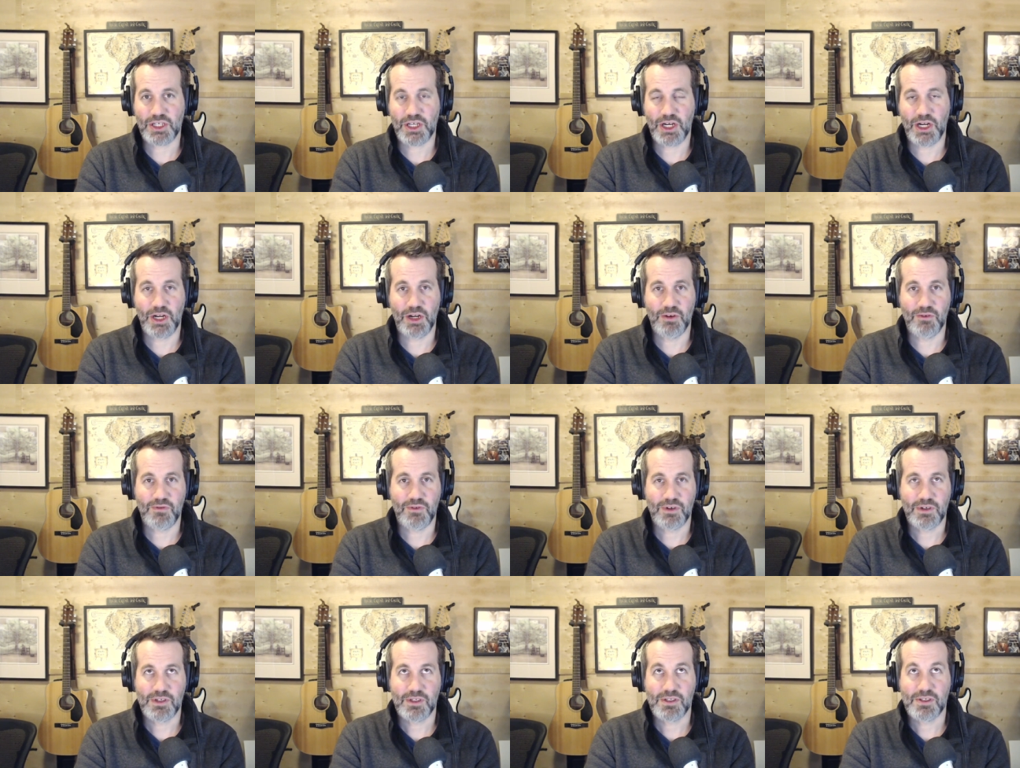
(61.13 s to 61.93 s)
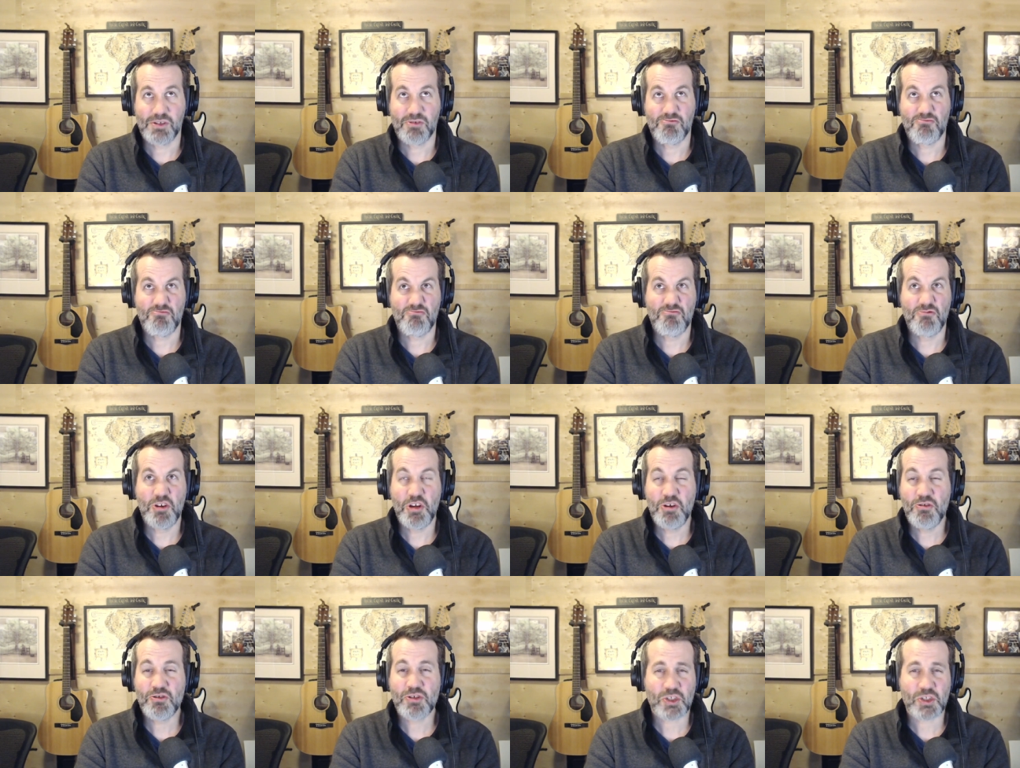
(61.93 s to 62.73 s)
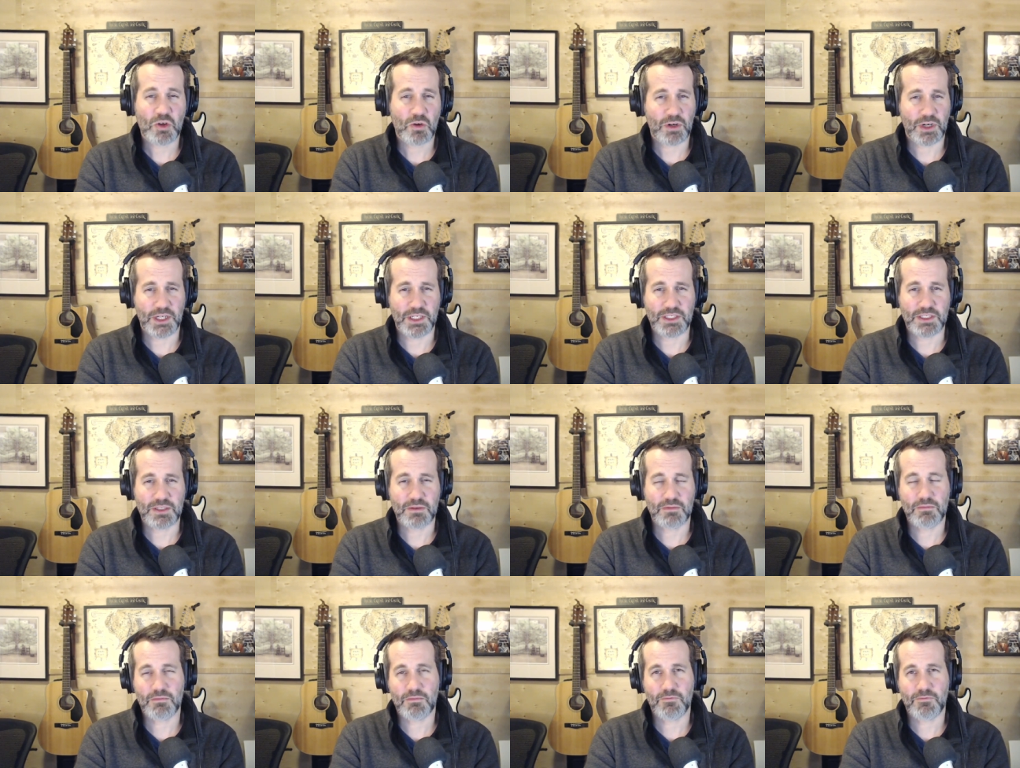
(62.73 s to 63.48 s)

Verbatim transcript: of new stories